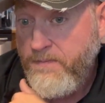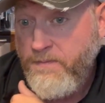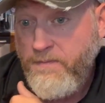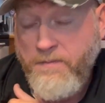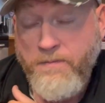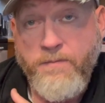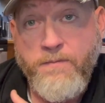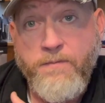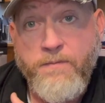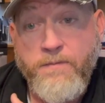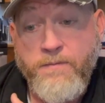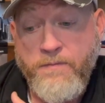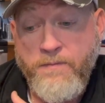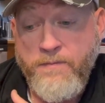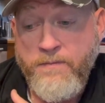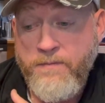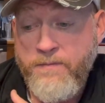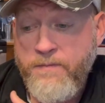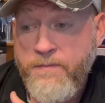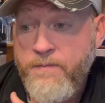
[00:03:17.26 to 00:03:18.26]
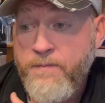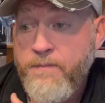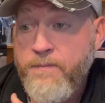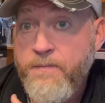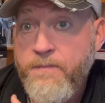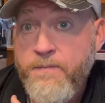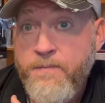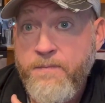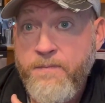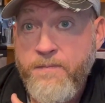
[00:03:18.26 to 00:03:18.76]

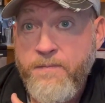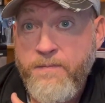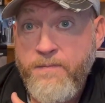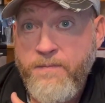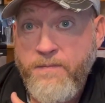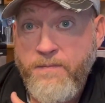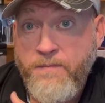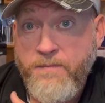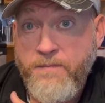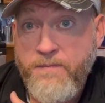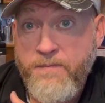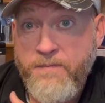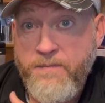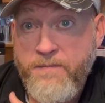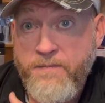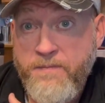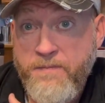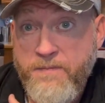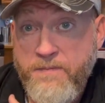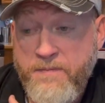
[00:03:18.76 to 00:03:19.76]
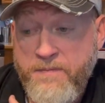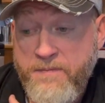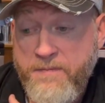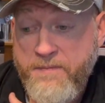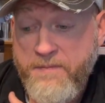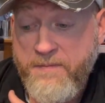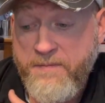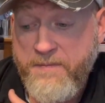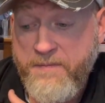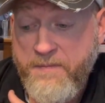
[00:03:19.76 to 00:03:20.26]

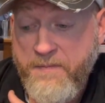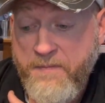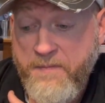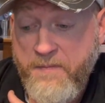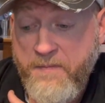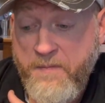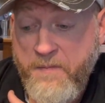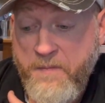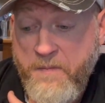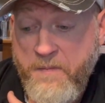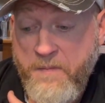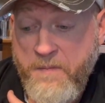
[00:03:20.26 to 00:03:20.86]
(not speaking)